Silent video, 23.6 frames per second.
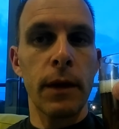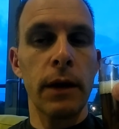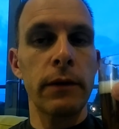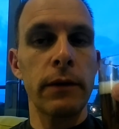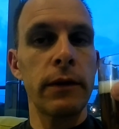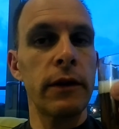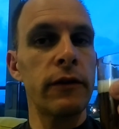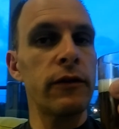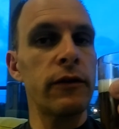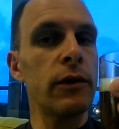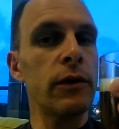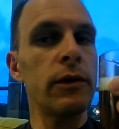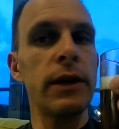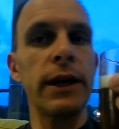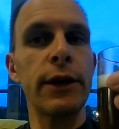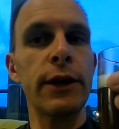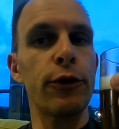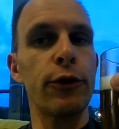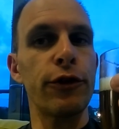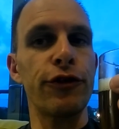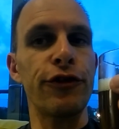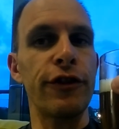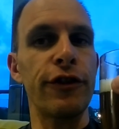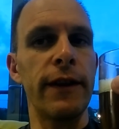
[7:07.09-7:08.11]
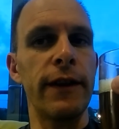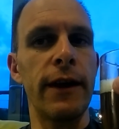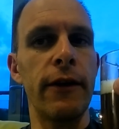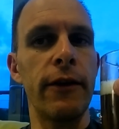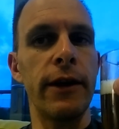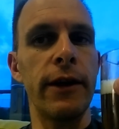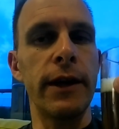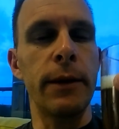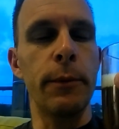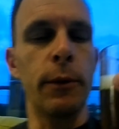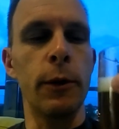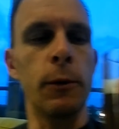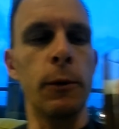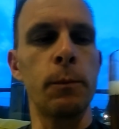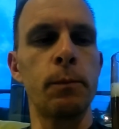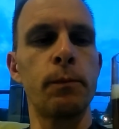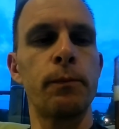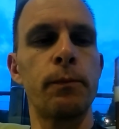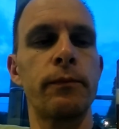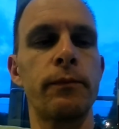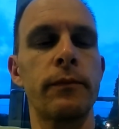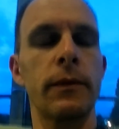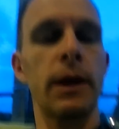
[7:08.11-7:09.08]
there's no licorice in there anymore.
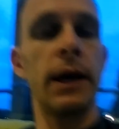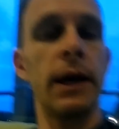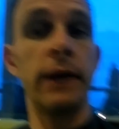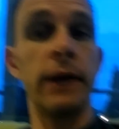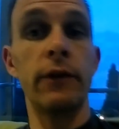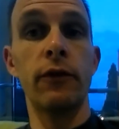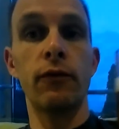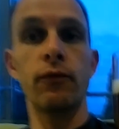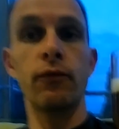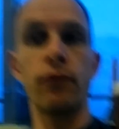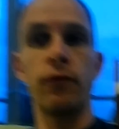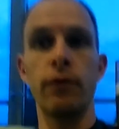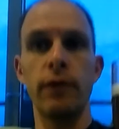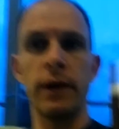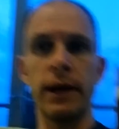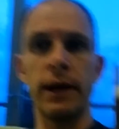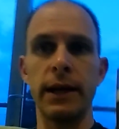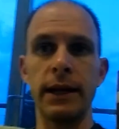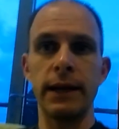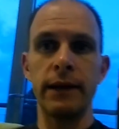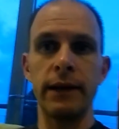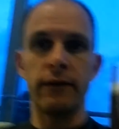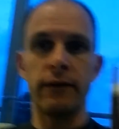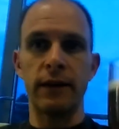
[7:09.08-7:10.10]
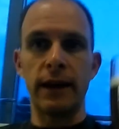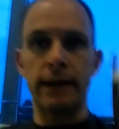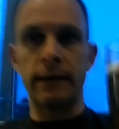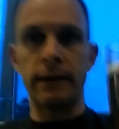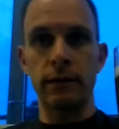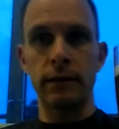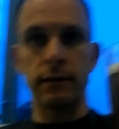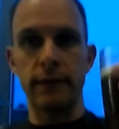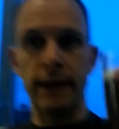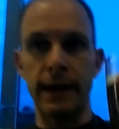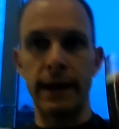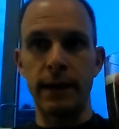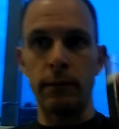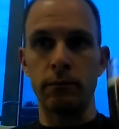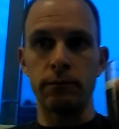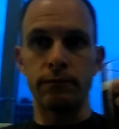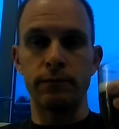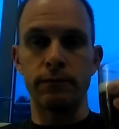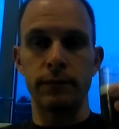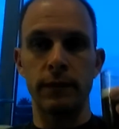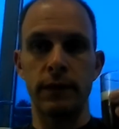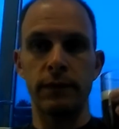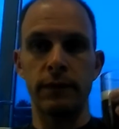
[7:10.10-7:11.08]
It's really settled down.
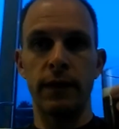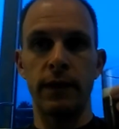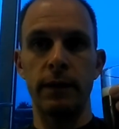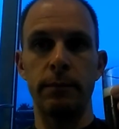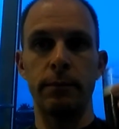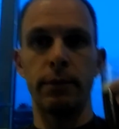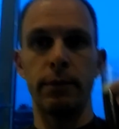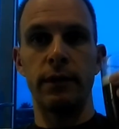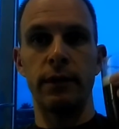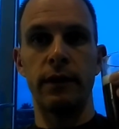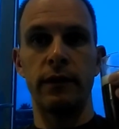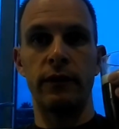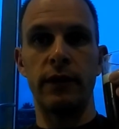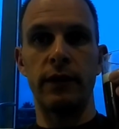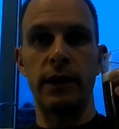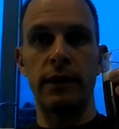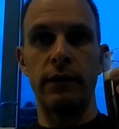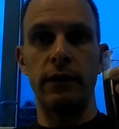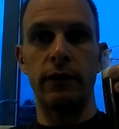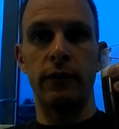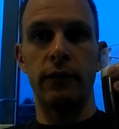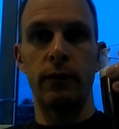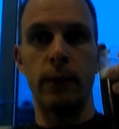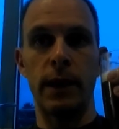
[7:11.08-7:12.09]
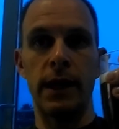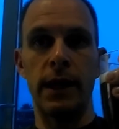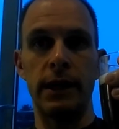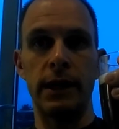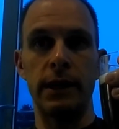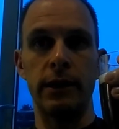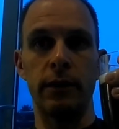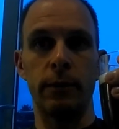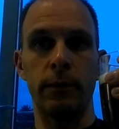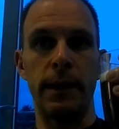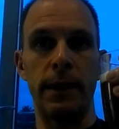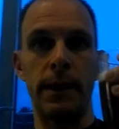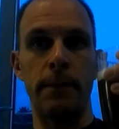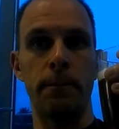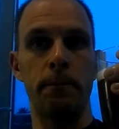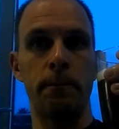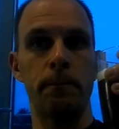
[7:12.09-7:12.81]
If I put this out this way a little bit,